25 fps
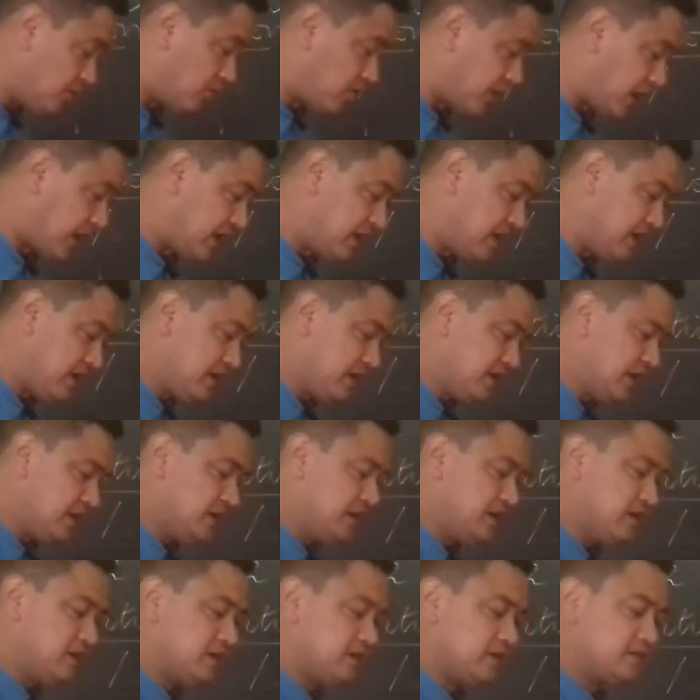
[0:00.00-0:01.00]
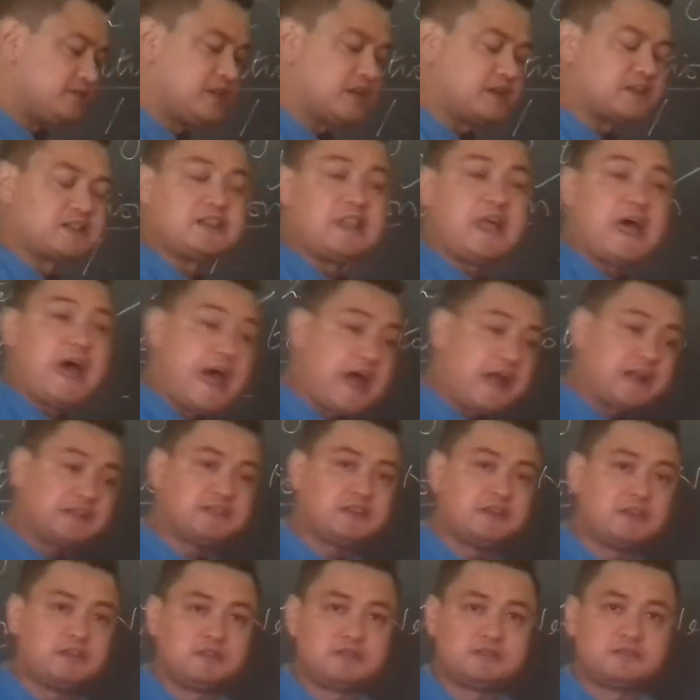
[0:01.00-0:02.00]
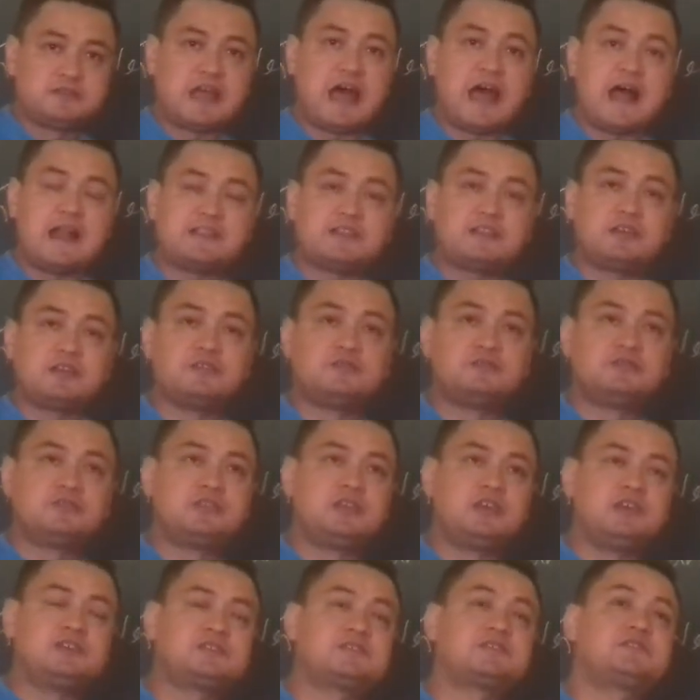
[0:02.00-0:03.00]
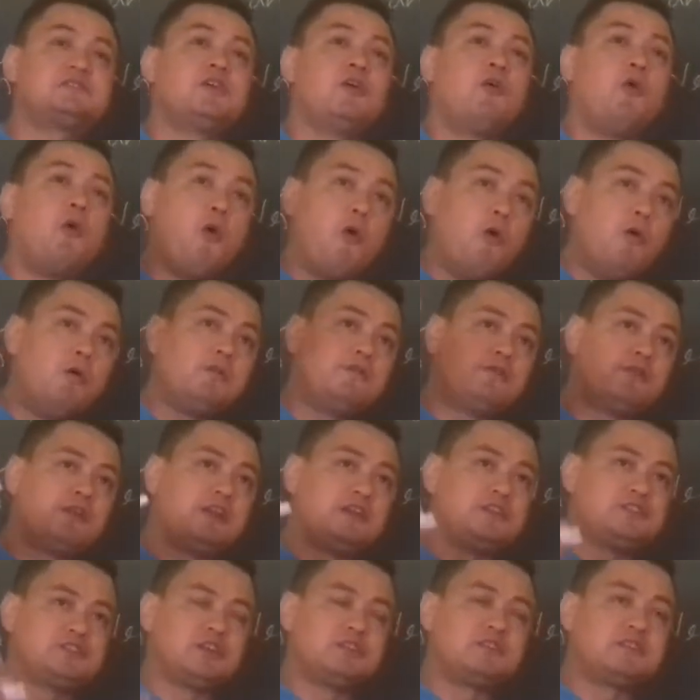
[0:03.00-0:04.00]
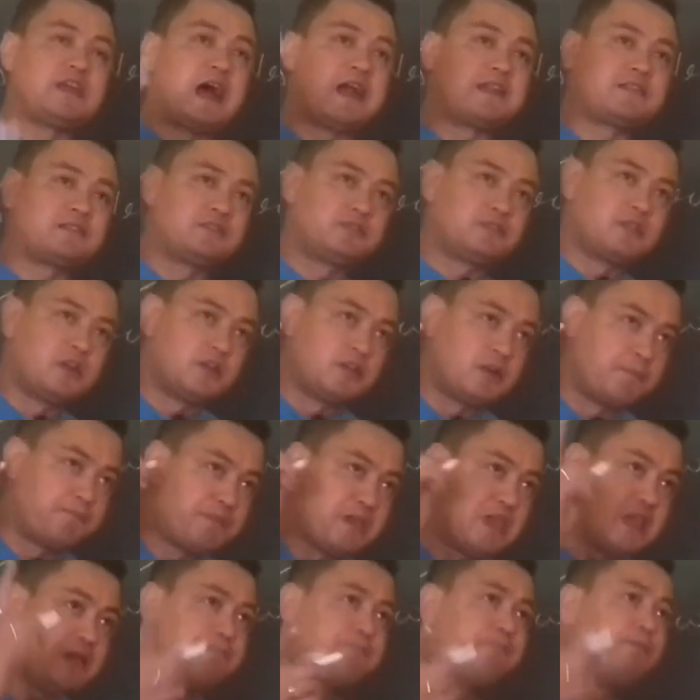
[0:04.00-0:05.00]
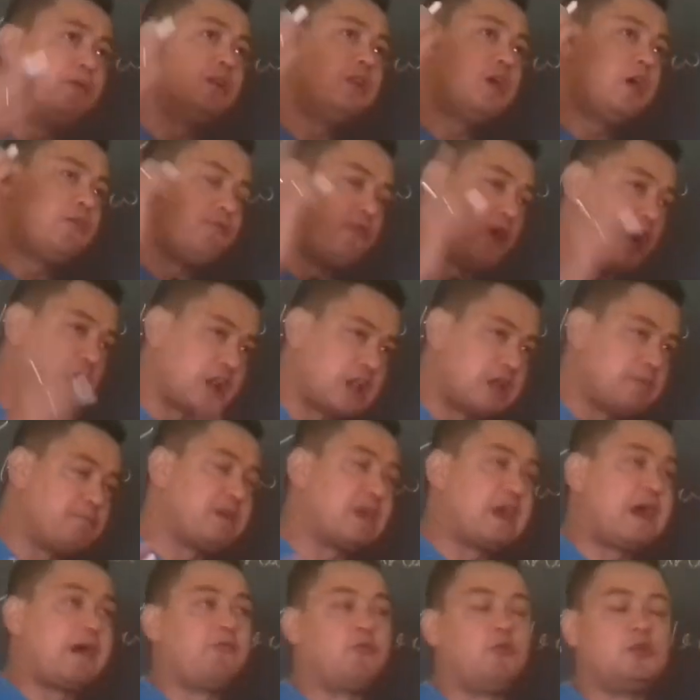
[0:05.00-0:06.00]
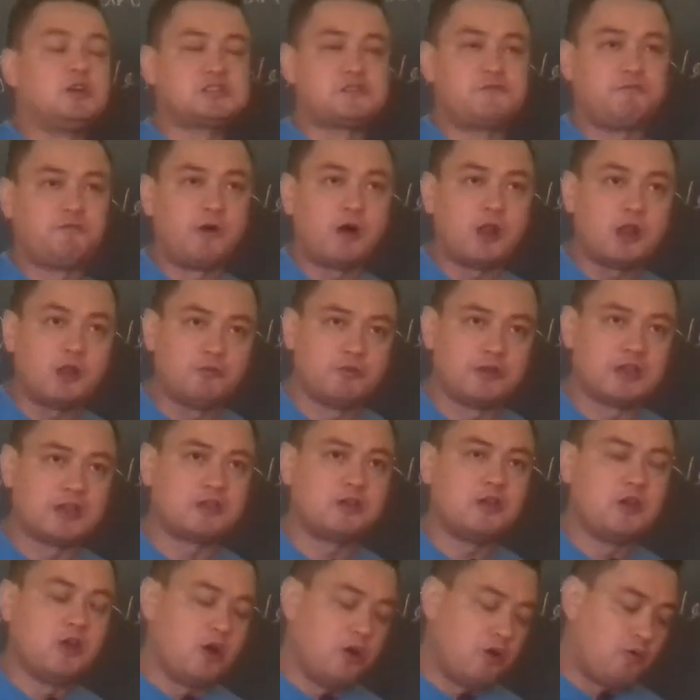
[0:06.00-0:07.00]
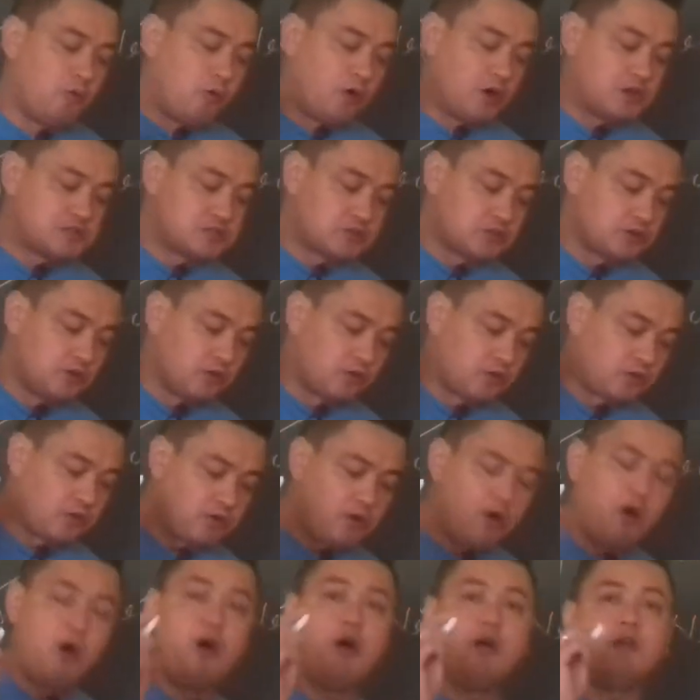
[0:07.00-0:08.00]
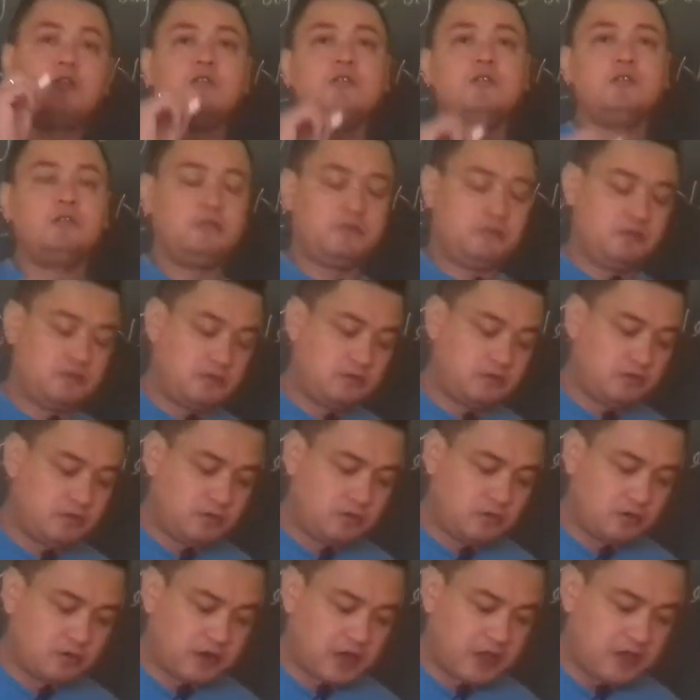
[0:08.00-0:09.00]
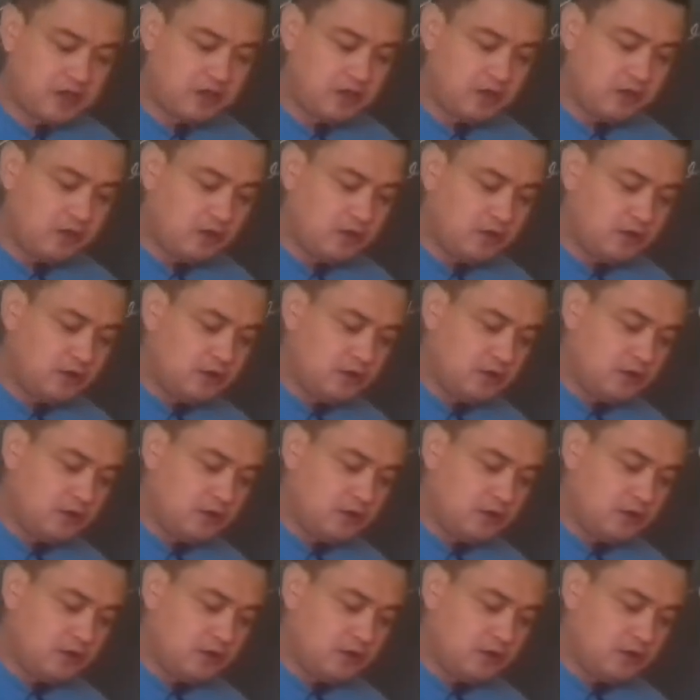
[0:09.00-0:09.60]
okay, declared that this old religion that the people of Arabia was following was wrong, okay,